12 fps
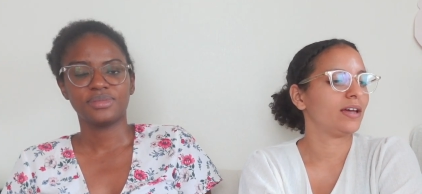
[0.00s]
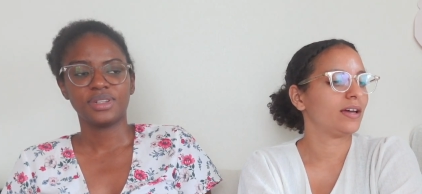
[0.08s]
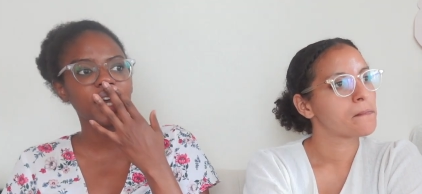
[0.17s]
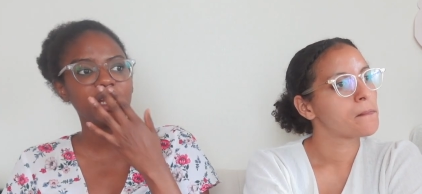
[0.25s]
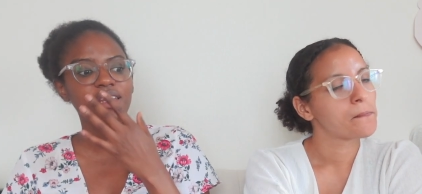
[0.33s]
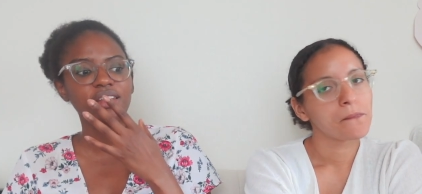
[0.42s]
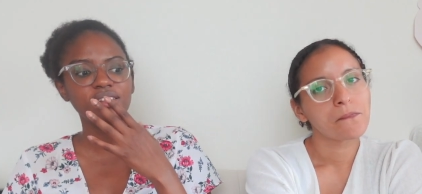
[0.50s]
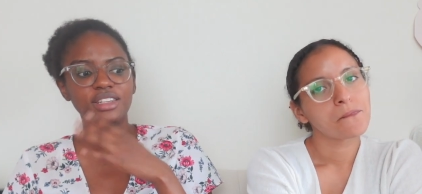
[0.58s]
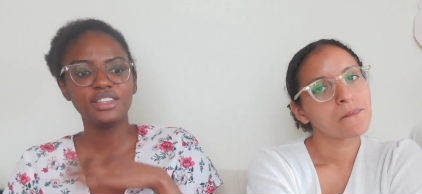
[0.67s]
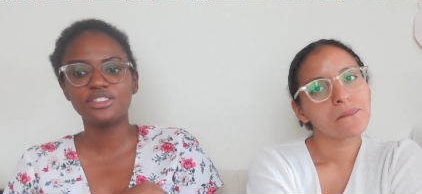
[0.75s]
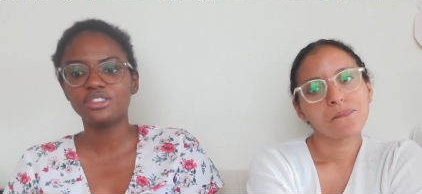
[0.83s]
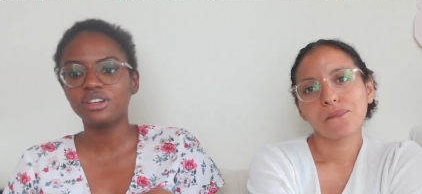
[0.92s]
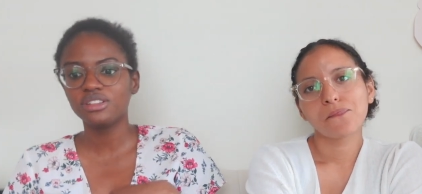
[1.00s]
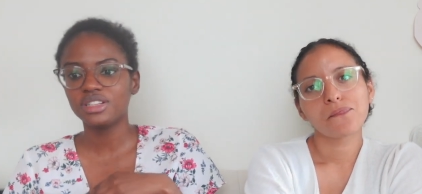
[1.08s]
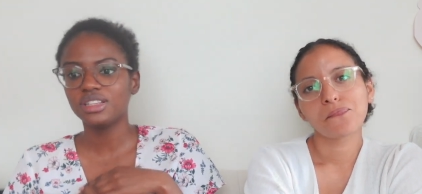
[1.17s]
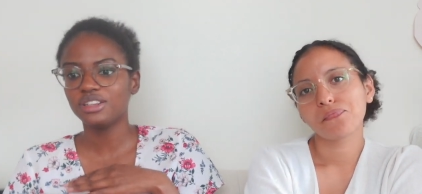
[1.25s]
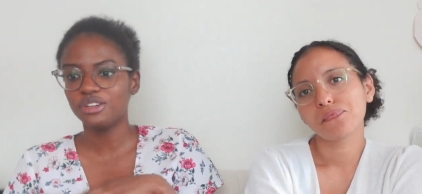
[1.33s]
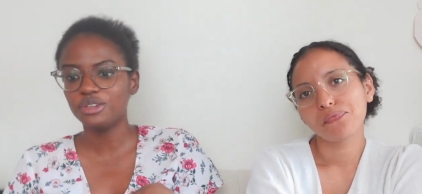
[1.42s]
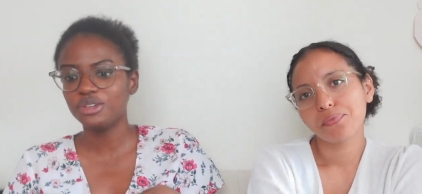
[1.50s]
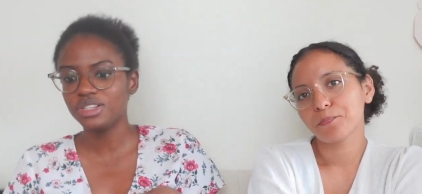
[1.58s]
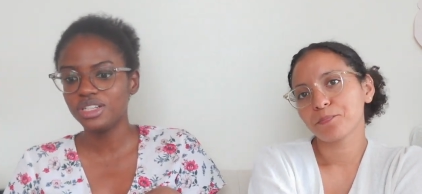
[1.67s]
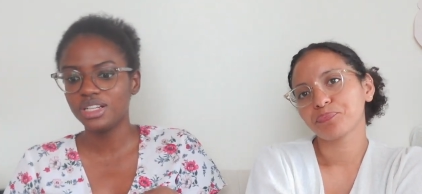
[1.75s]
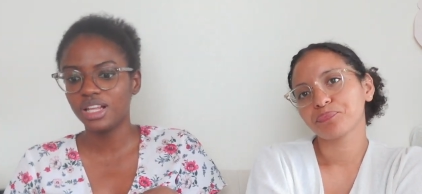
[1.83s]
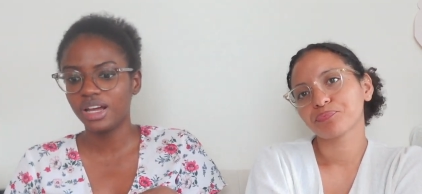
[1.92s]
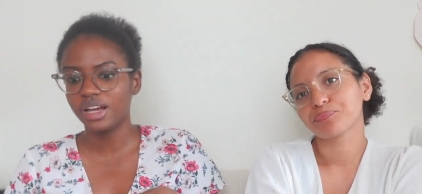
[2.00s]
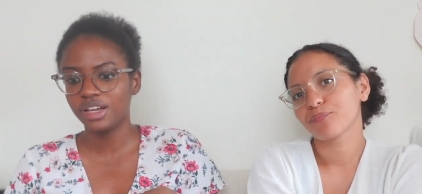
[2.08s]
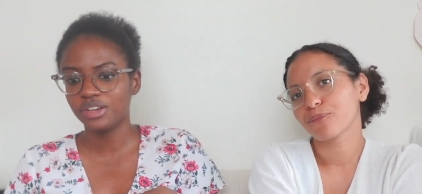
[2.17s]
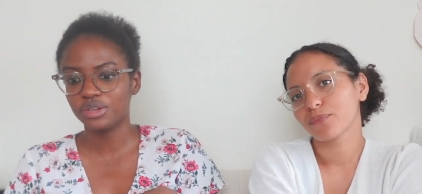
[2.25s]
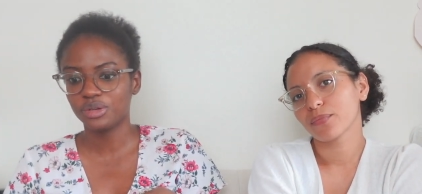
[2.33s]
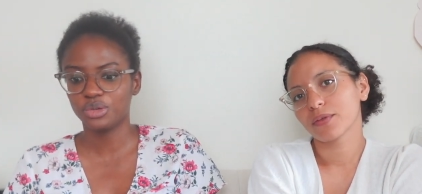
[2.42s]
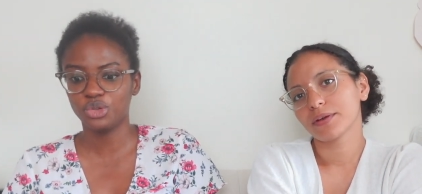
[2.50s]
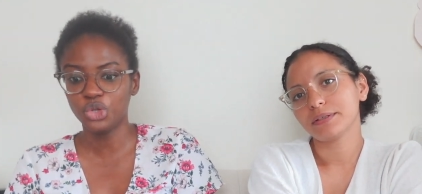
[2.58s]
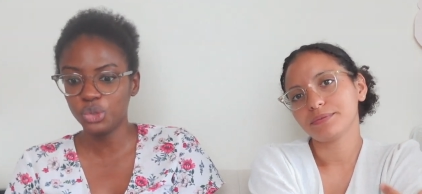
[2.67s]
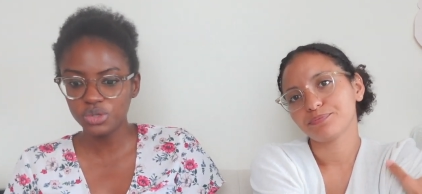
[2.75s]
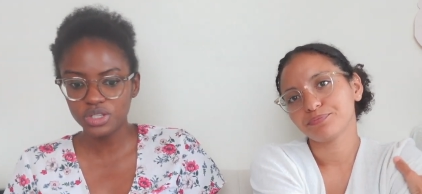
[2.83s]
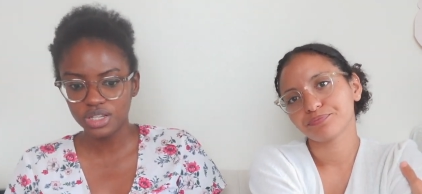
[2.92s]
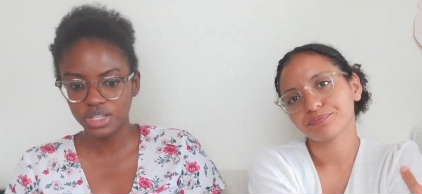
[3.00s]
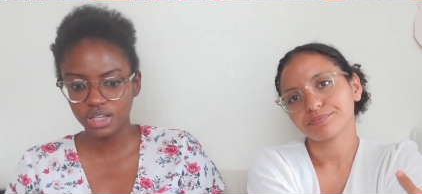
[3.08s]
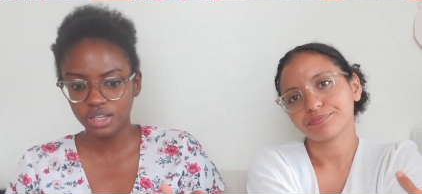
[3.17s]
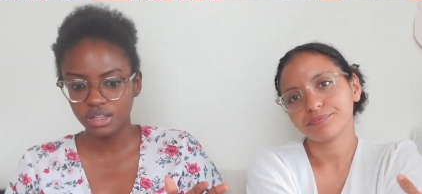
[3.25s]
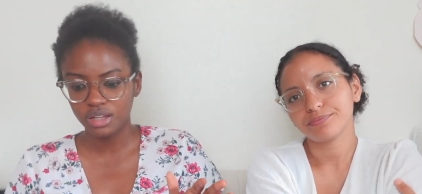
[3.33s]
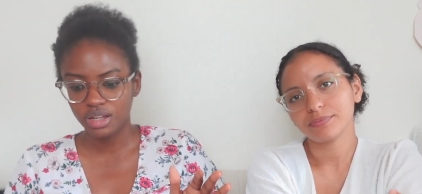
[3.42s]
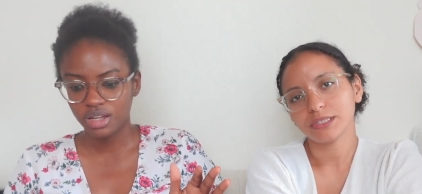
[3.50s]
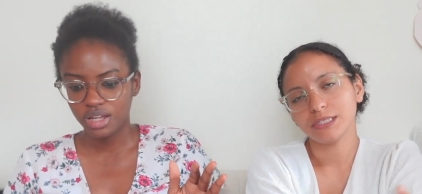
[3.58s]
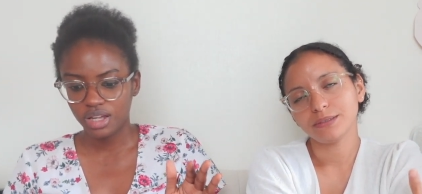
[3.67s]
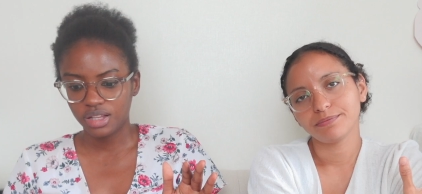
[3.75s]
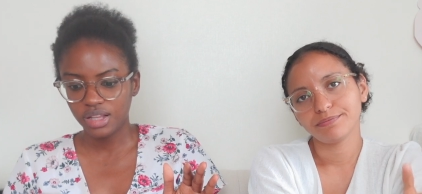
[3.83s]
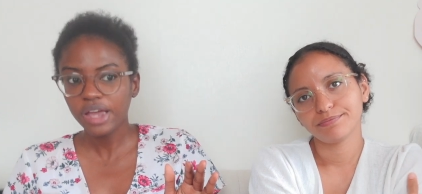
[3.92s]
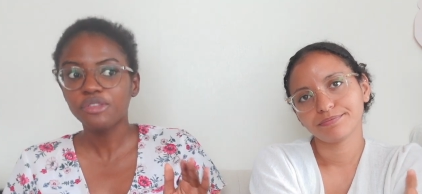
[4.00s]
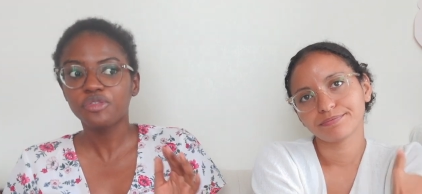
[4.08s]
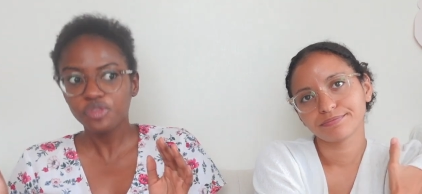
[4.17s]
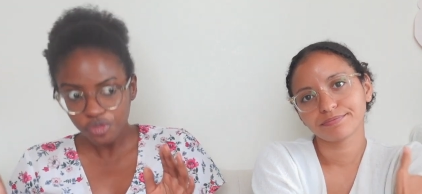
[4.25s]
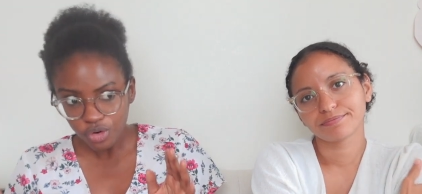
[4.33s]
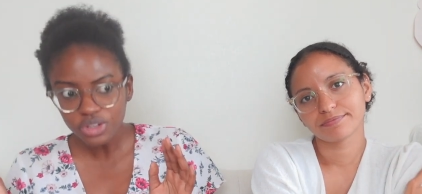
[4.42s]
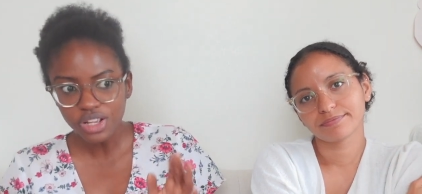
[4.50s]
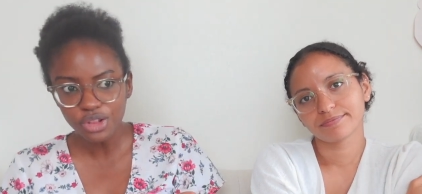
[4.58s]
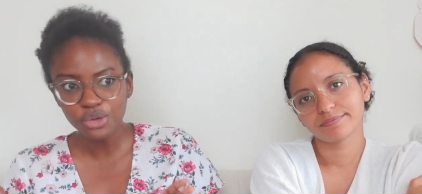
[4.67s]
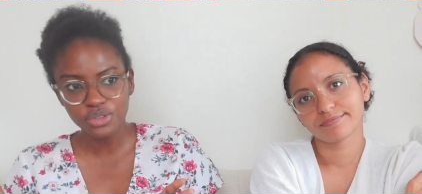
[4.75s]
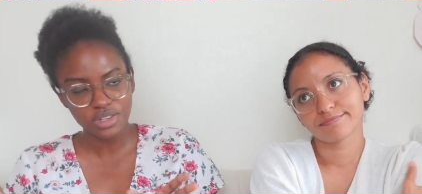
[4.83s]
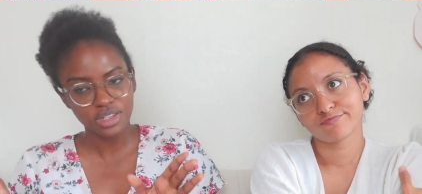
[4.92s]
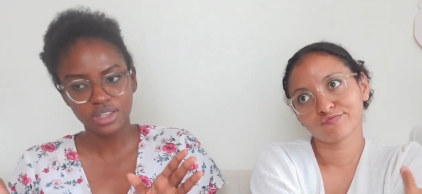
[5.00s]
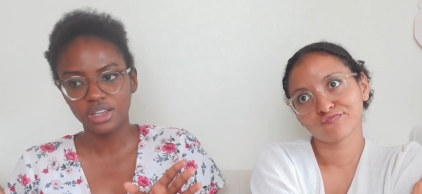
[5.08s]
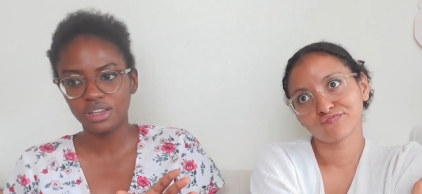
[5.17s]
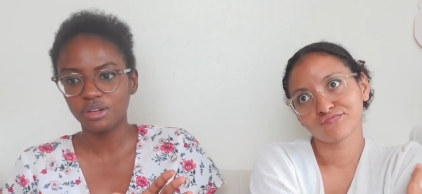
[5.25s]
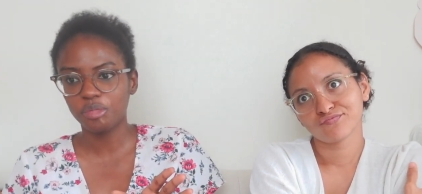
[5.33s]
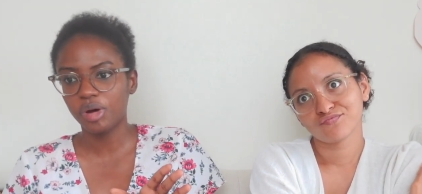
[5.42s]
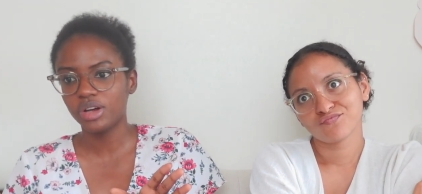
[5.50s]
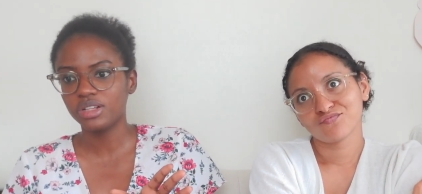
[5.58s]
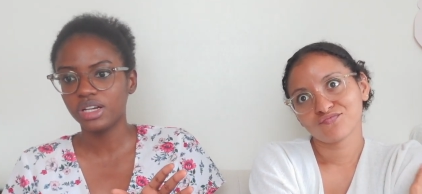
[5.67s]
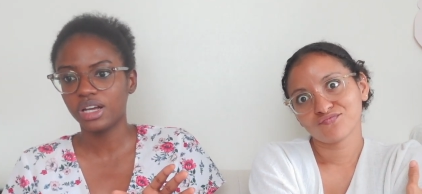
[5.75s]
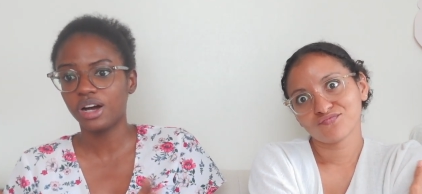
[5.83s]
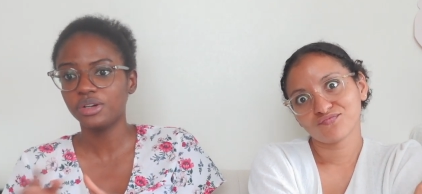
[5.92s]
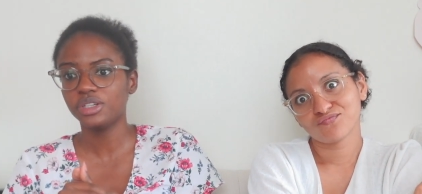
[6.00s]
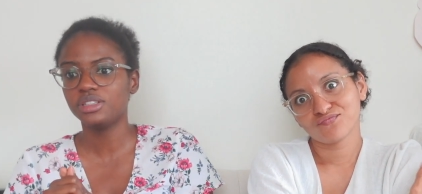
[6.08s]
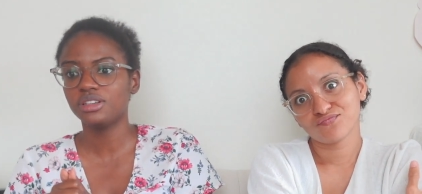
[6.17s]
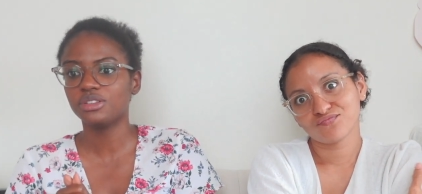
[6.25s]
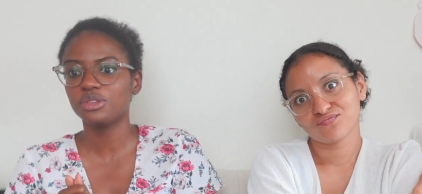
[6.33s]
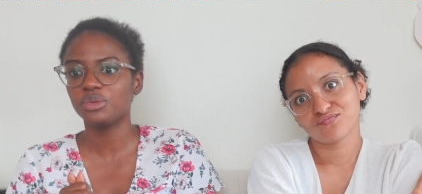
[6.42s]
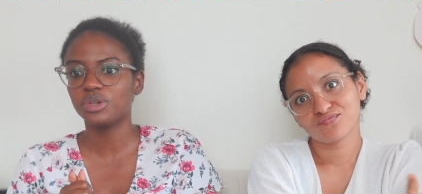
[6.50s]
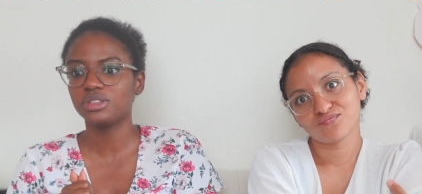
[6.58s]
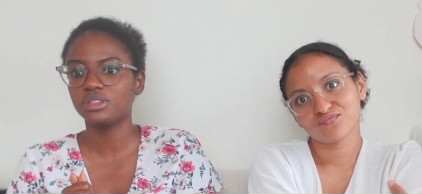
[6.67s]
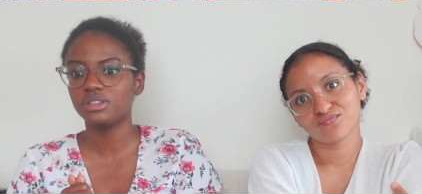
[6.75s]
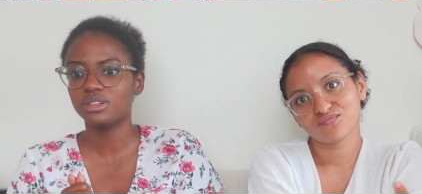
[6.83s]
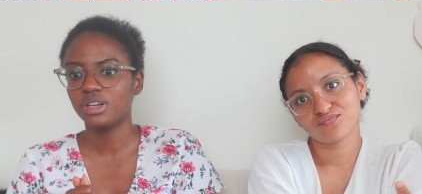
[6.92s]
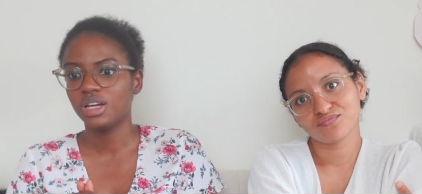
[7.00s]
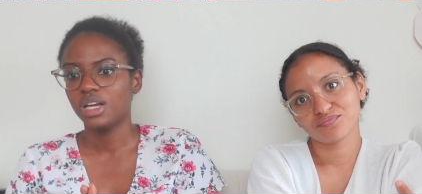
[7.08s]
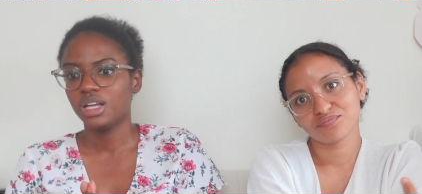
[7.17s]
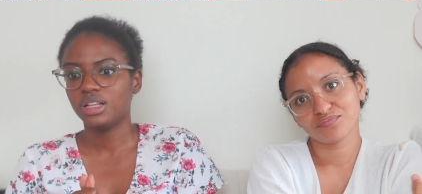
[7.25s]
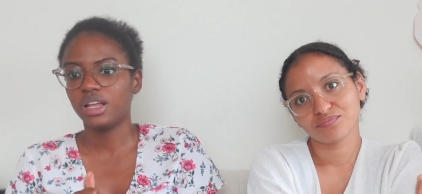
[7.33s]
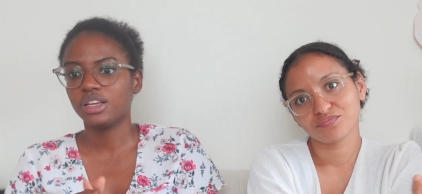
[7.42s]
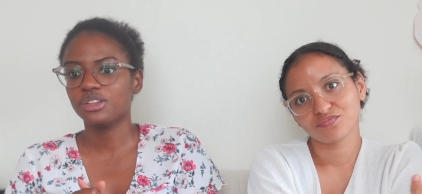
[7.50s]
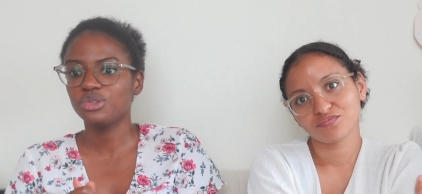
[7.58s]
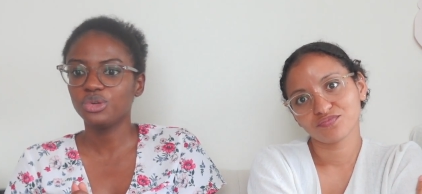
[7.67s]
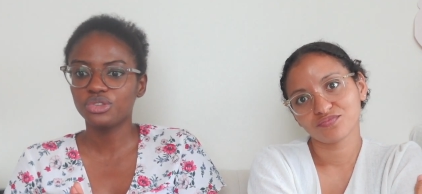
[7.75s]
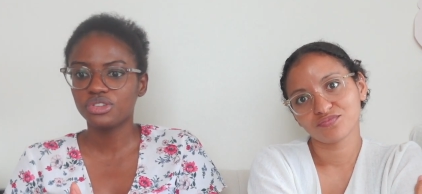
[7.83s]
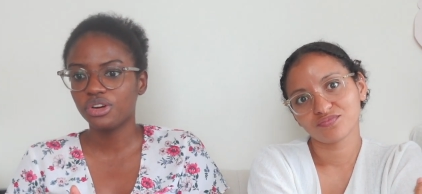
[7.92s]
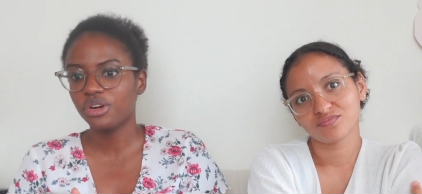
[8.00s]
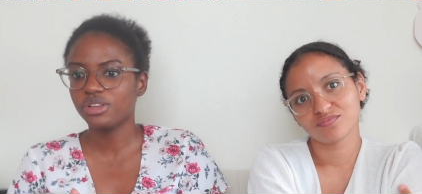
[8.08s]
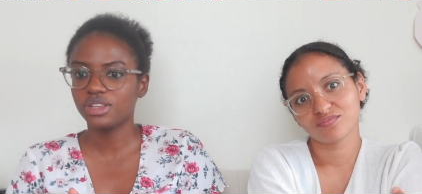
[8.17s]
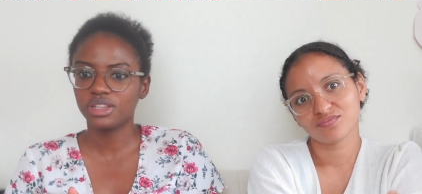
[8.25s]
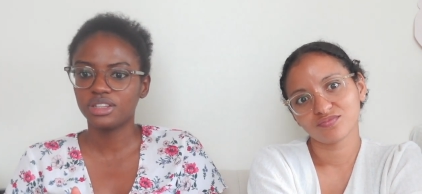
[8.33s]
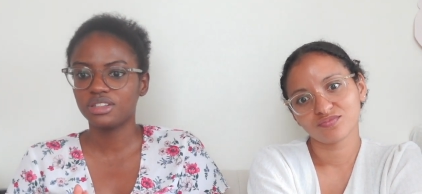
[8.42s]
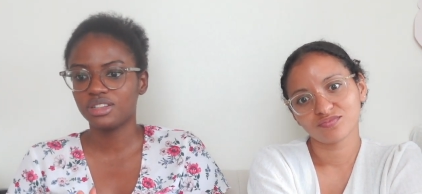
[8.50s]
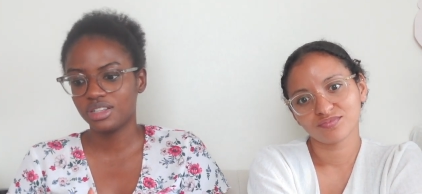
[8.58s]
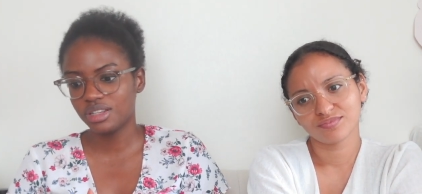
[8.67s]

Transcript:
Speaker 1: And then he starts literally like losing it, like fully losing it about like how he doesn't want to like lose her, na na na na